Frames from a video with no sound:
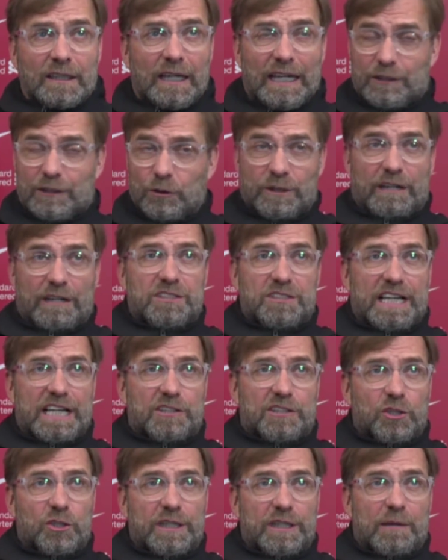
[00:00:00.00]
I don't have
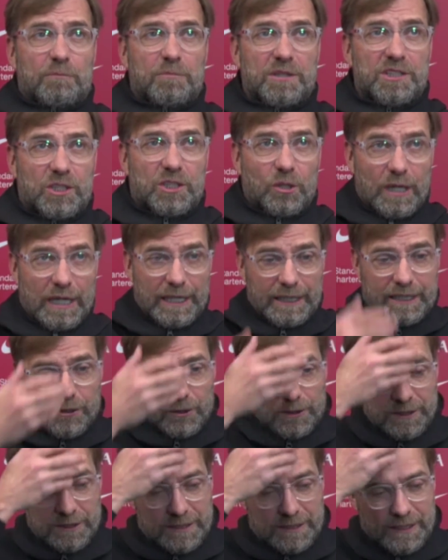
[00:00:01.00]
his actual number, so I
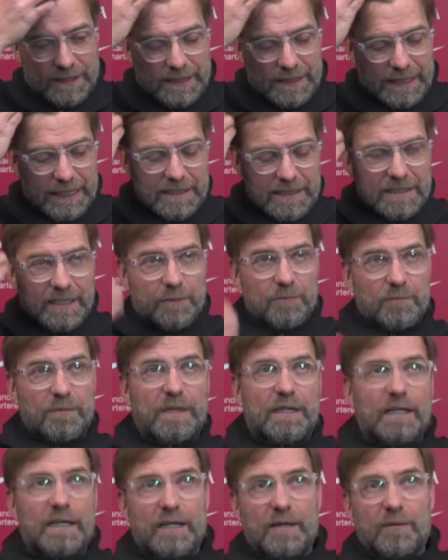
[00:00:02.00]
couldn't text
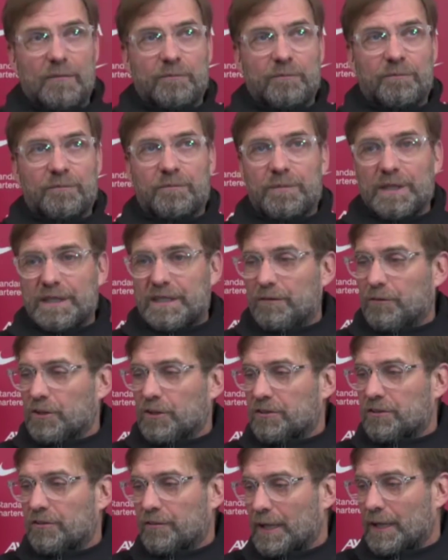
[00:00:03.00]
him. But he
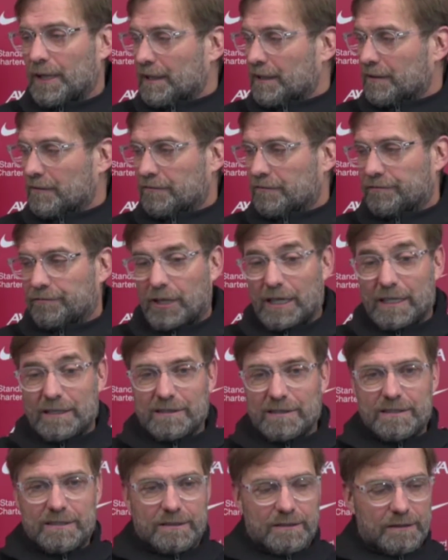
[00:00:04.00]
was a while in
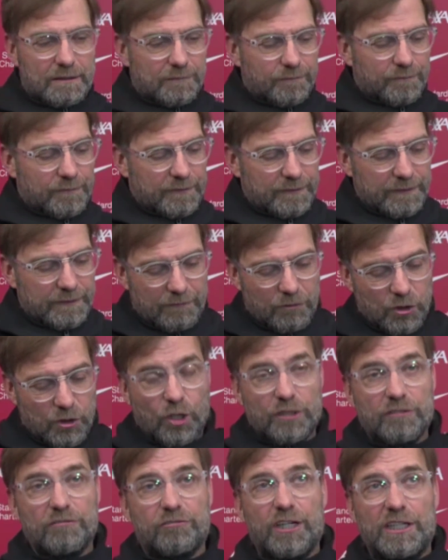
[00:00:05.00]
France and never
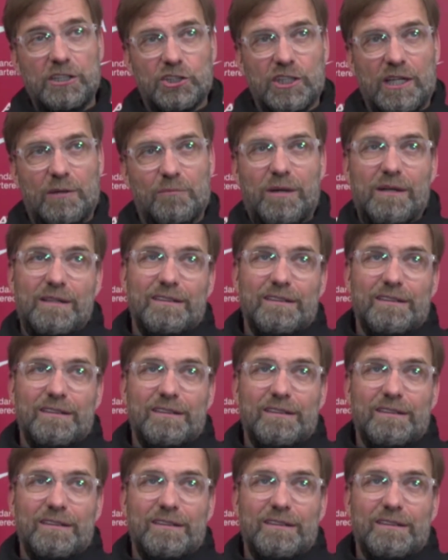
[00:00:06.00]
got a French number.